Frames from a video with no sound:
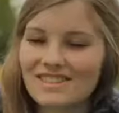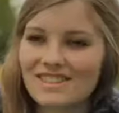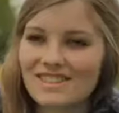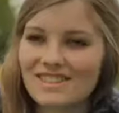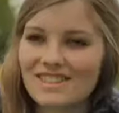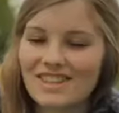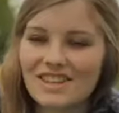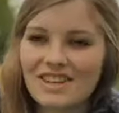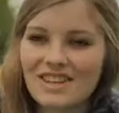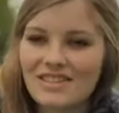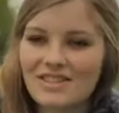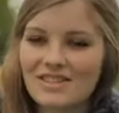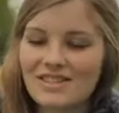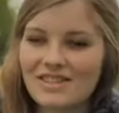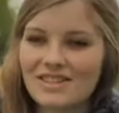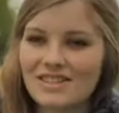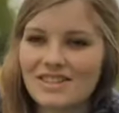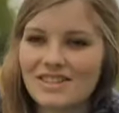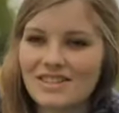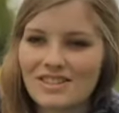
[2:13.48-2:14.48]
She
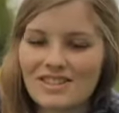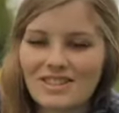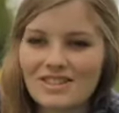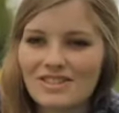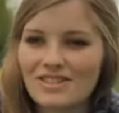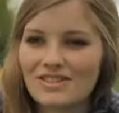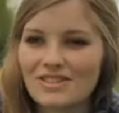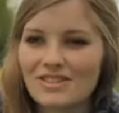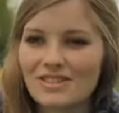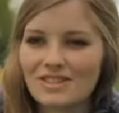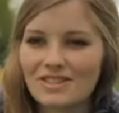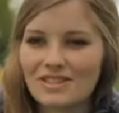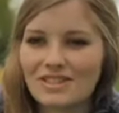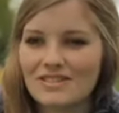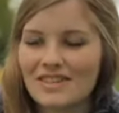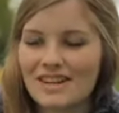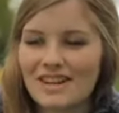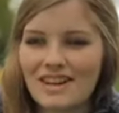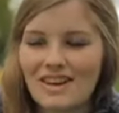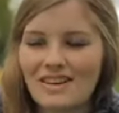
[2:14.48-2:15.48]
used to just enjoy
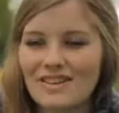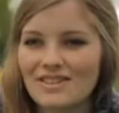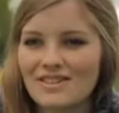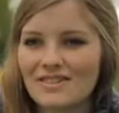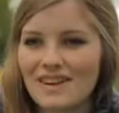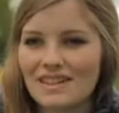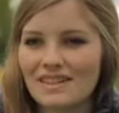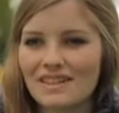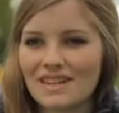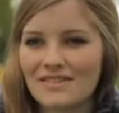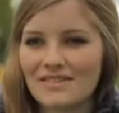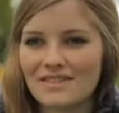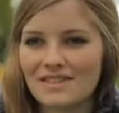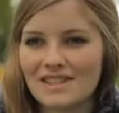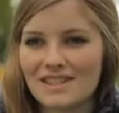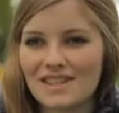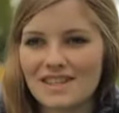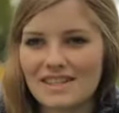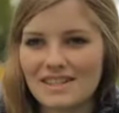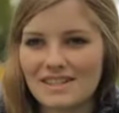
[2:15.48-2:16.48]
doing loads of
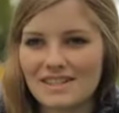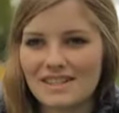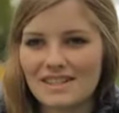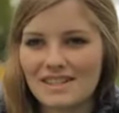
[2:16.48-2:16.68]
activities and